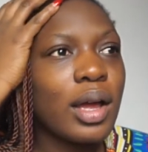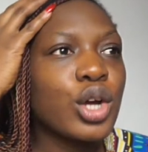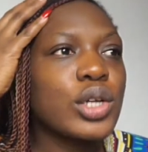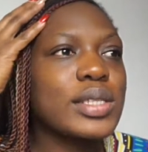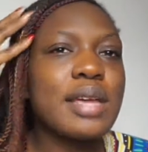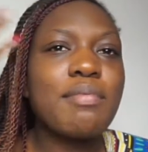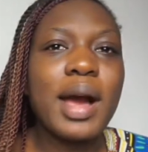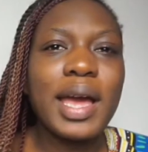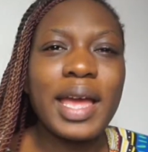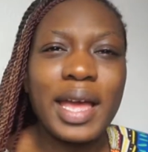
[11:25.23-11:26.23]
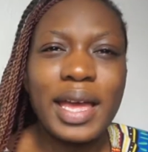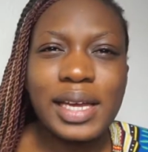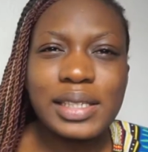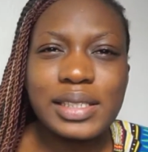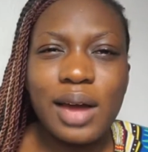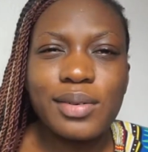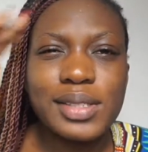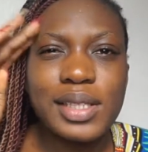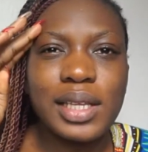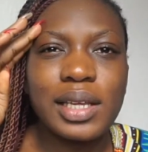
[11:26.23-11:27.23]
Because in my head, I was
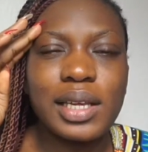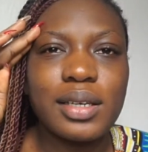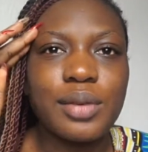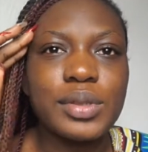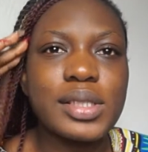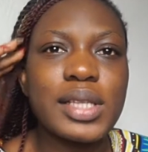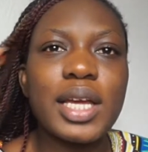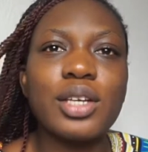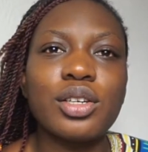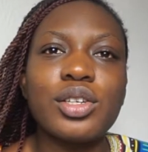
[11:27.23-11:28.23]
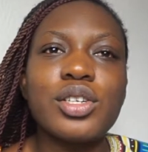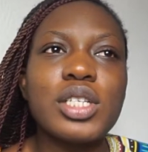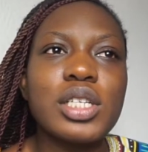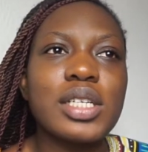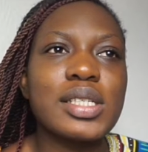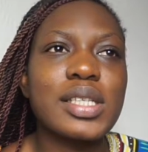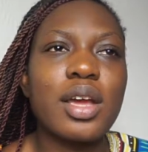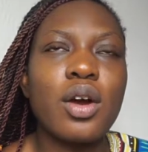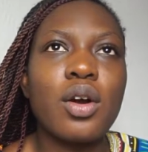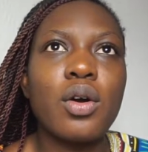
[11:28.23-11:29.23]
thinking they would say, usually say,
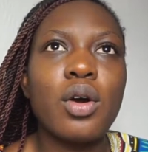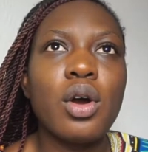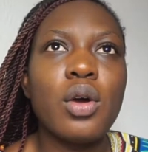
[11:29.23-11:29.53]
oh,